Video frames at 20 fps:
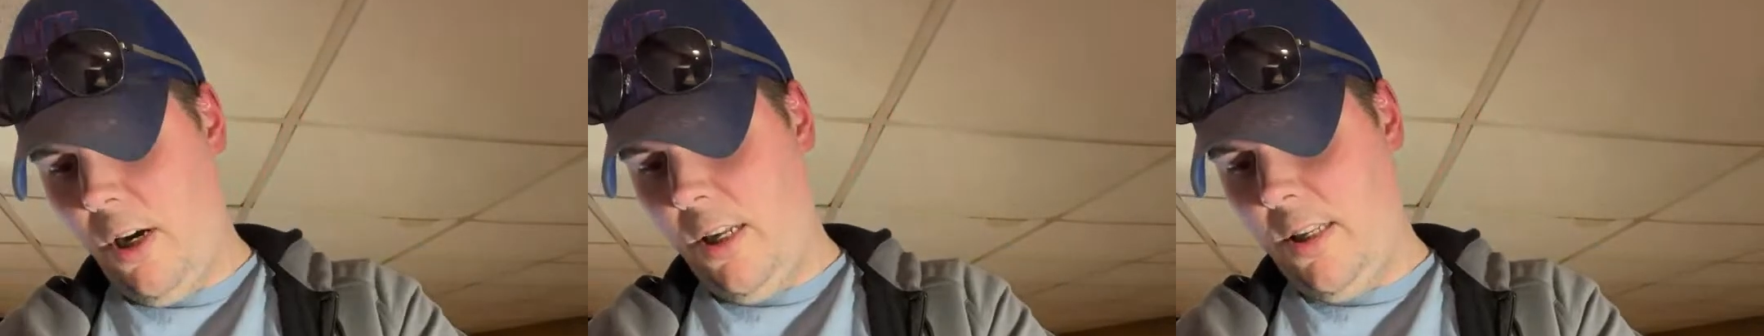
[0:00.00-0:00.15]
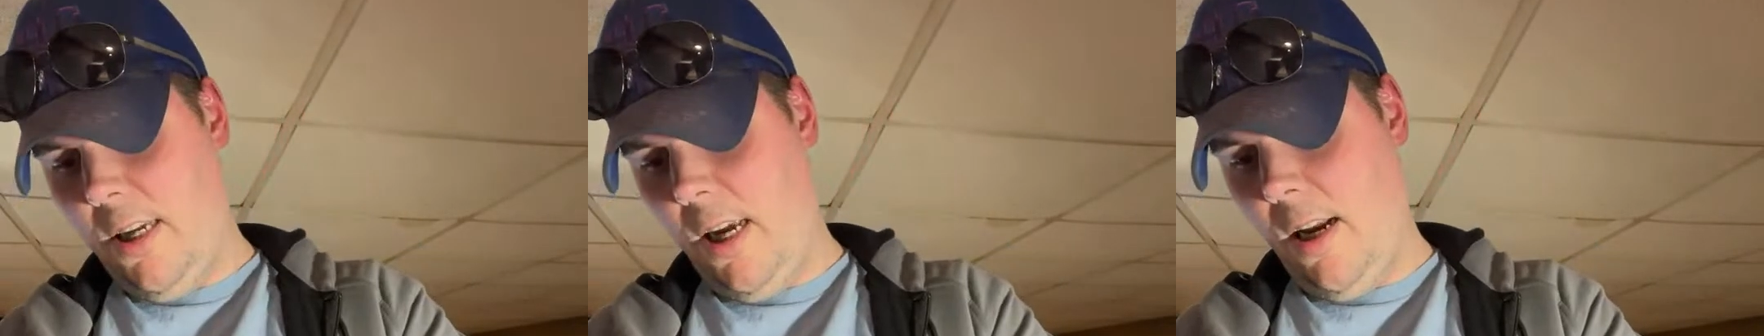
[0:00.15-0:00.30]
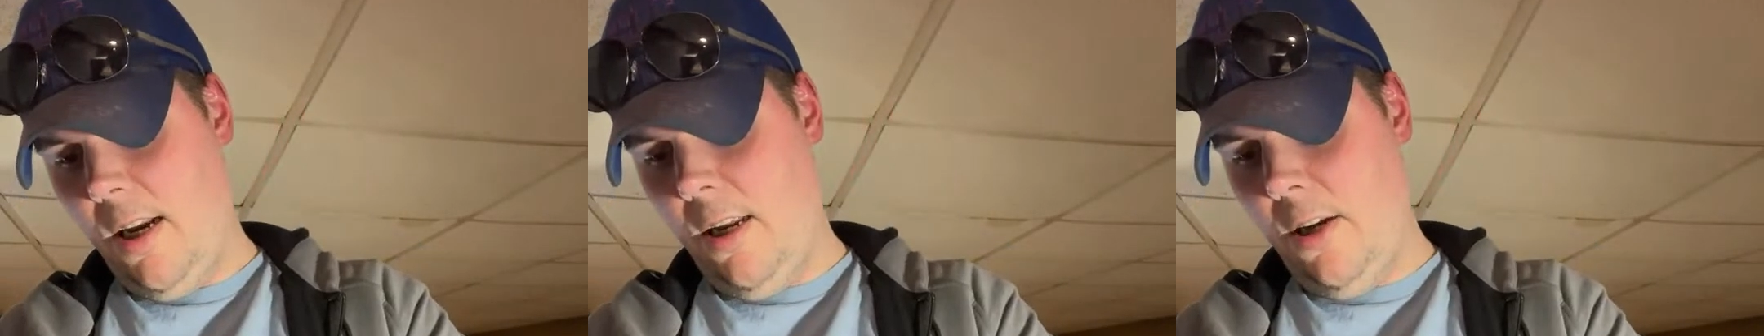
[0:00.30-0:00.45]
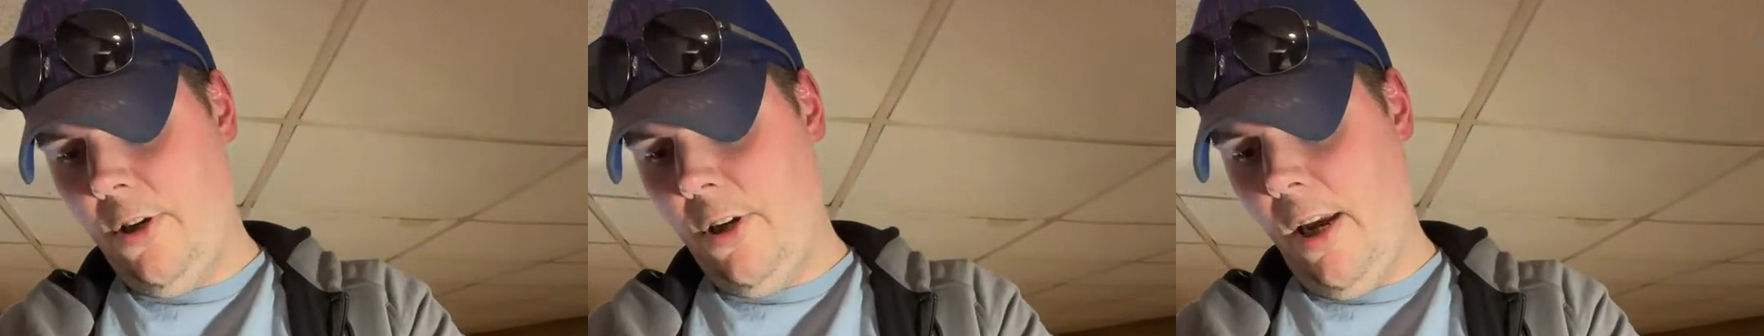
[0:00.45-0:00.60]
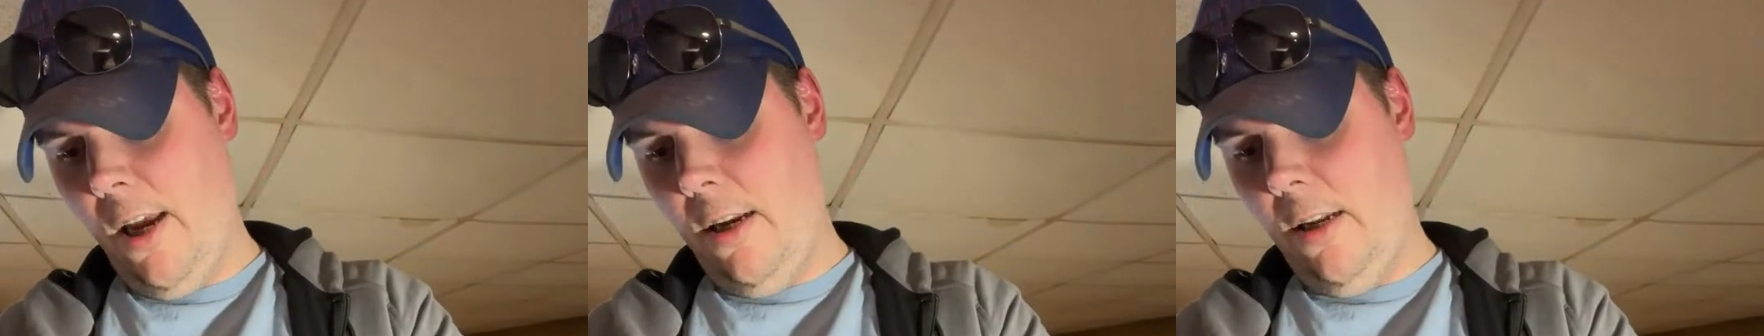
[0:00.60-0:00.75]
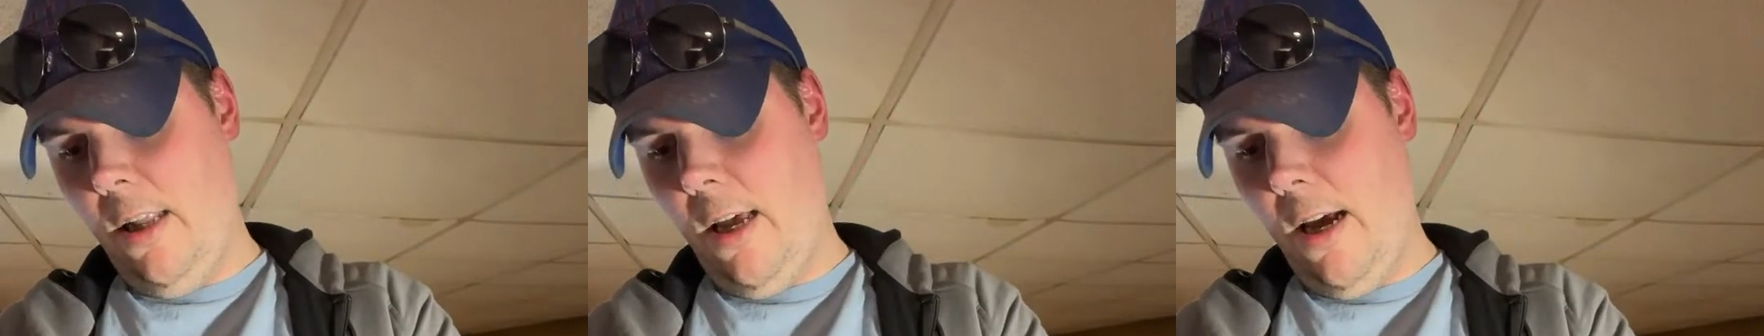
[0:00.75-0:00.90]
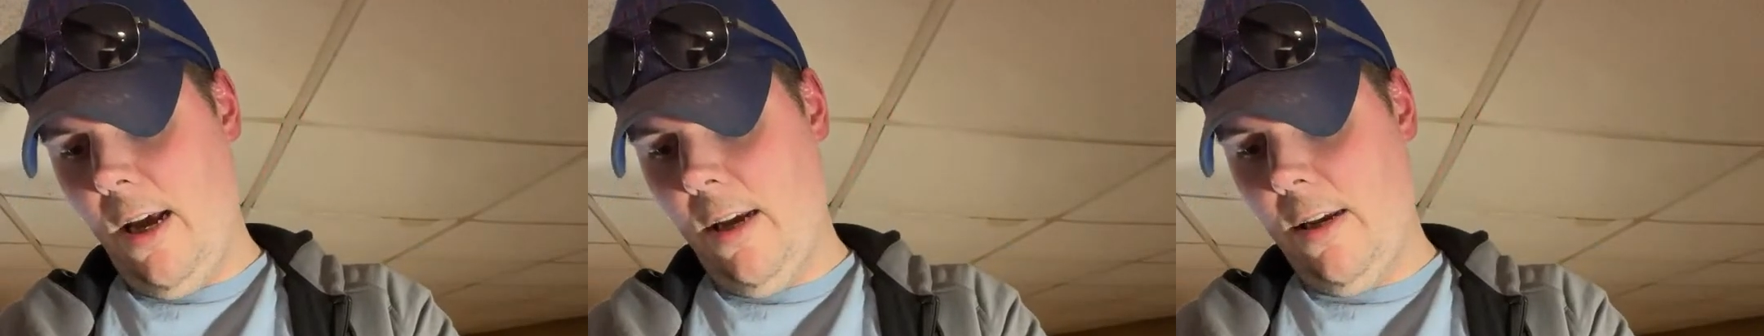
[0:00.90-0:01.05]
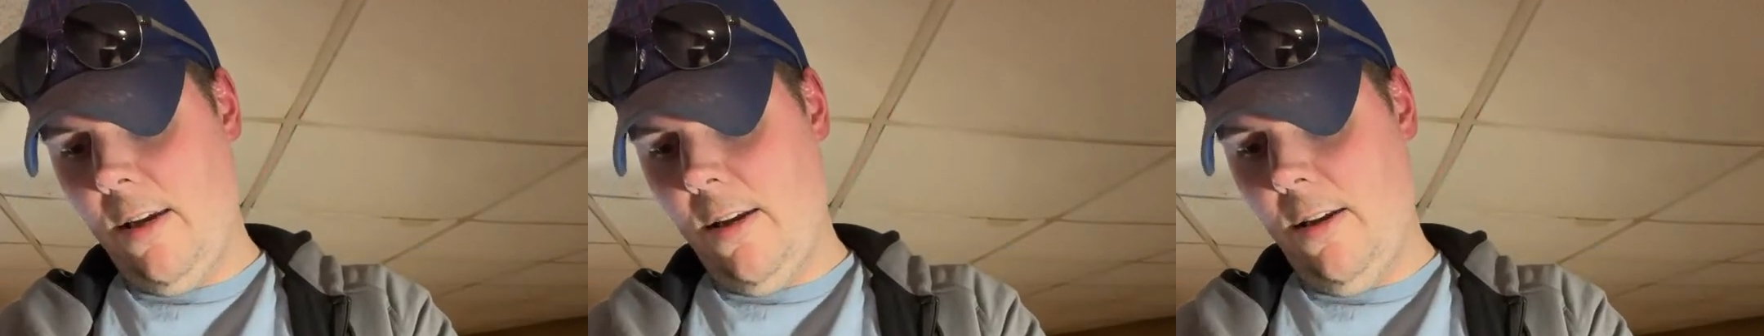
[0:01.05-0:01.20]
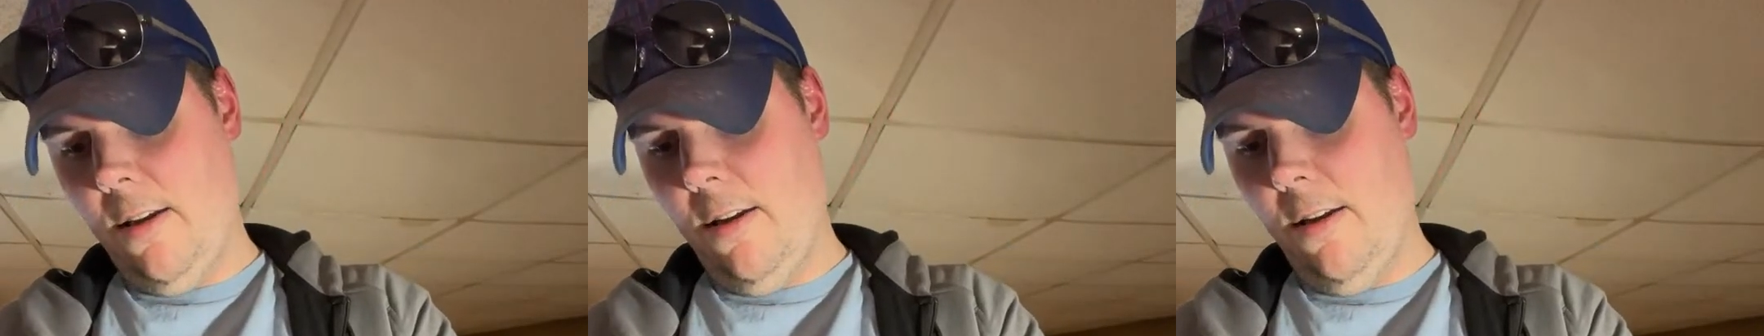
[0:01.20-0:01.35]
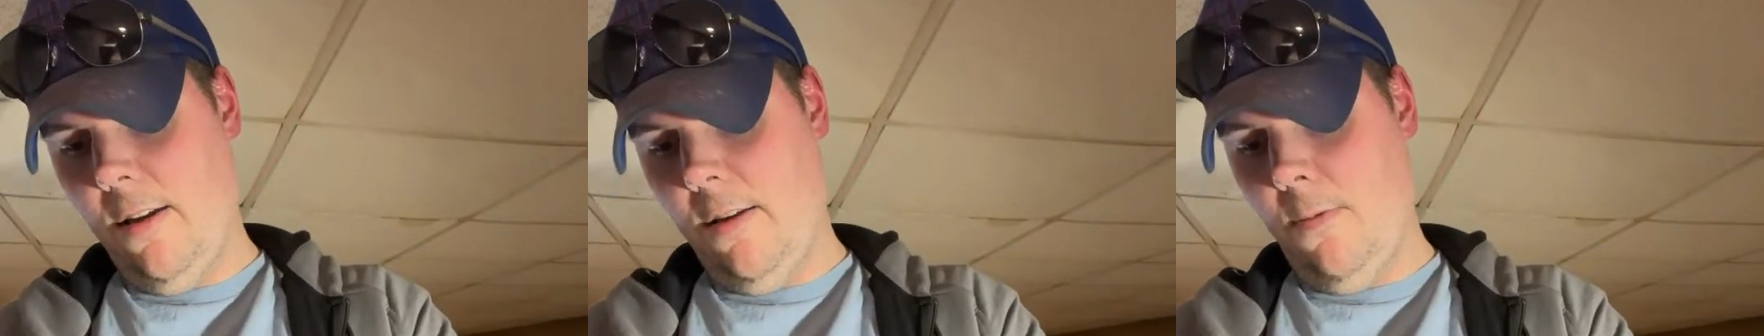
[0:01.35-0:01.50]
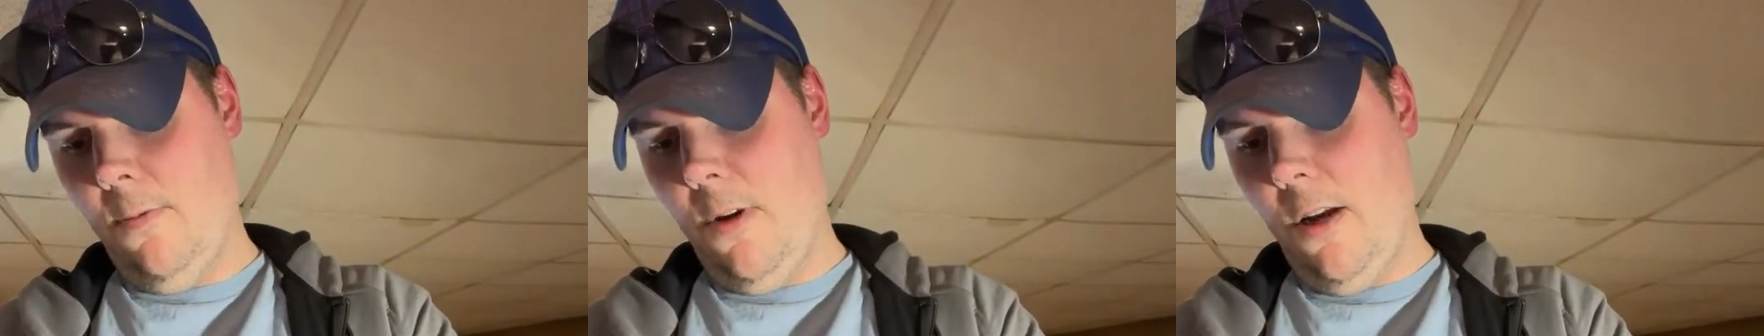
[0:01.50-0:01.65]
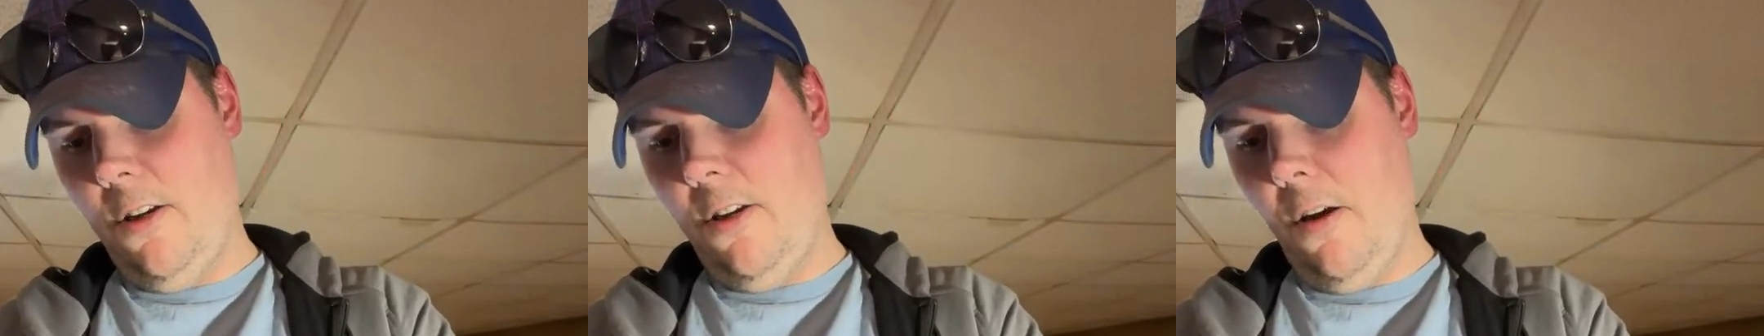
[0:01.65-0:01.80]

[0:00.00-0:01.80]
10-inch headlock and watch